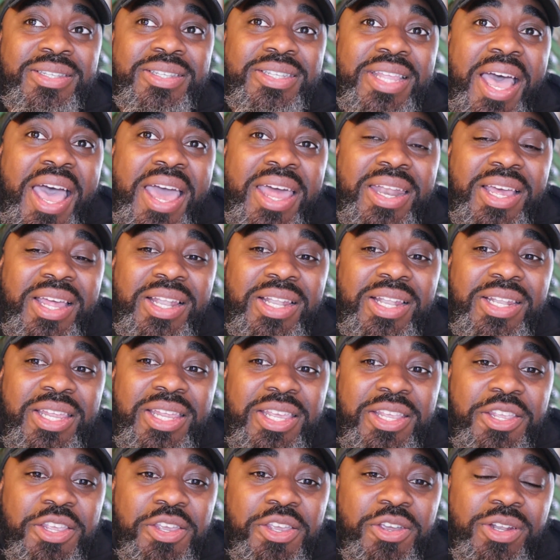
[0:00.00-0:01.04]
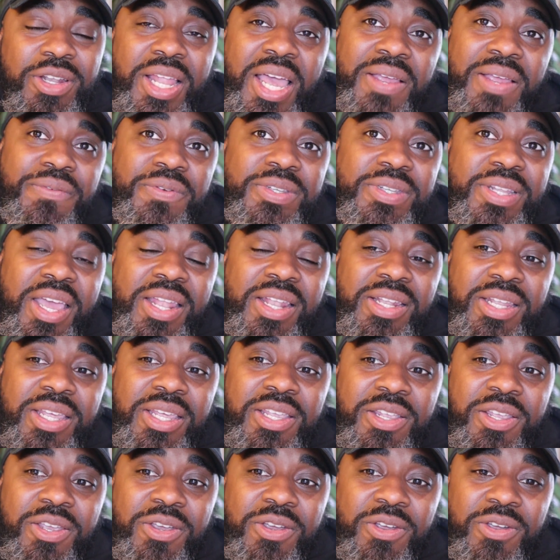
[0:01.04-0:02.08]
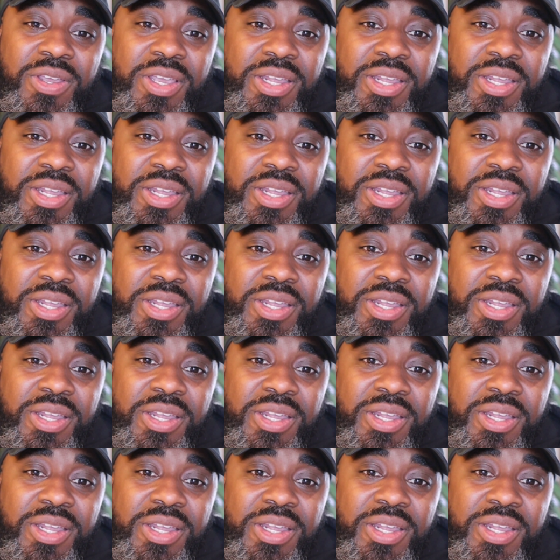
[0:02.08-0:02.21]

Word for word: it's not a linear. Life is not linear.